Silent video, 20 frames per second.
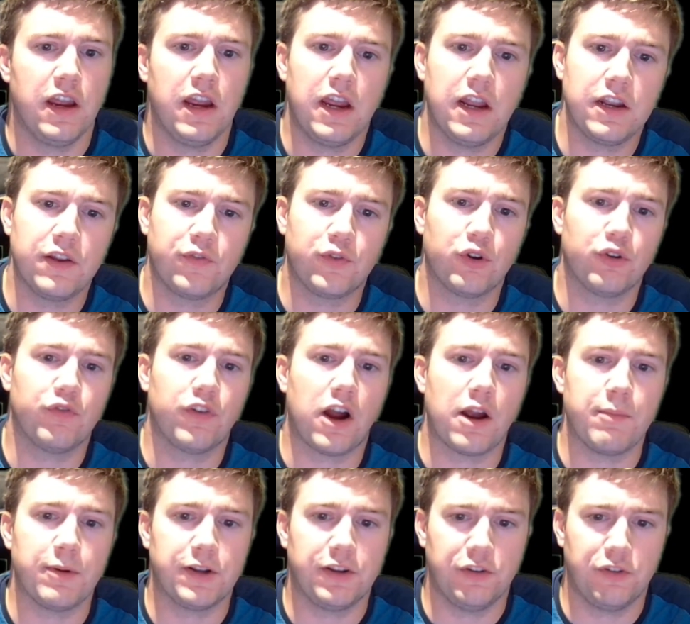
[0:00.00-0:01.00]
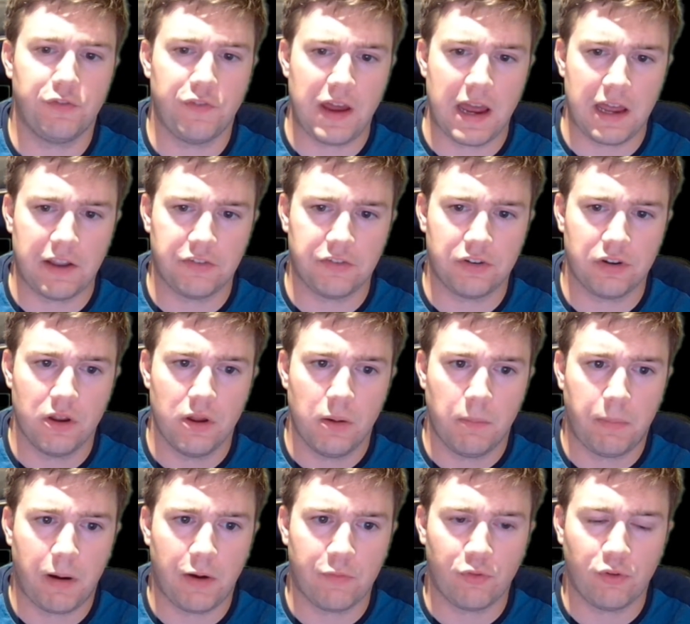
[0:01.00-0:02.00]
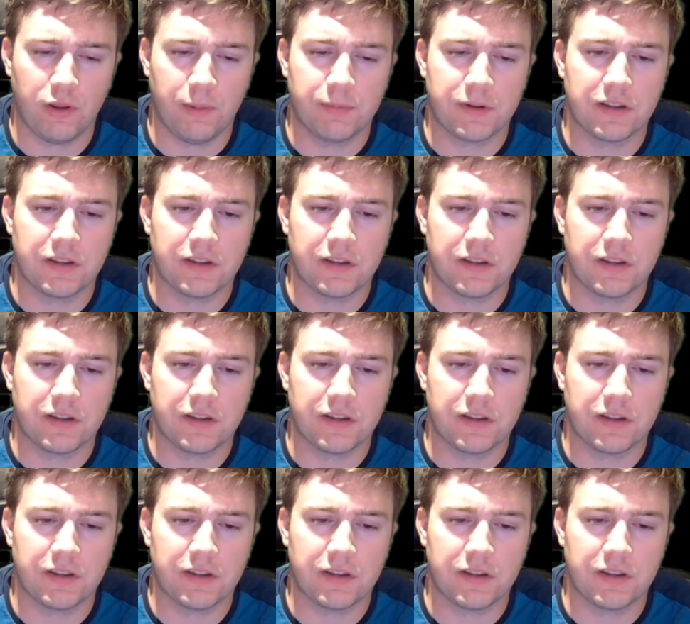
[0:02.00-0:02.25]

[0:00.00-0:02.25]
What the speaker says: And if your environment is fast, Pufferlib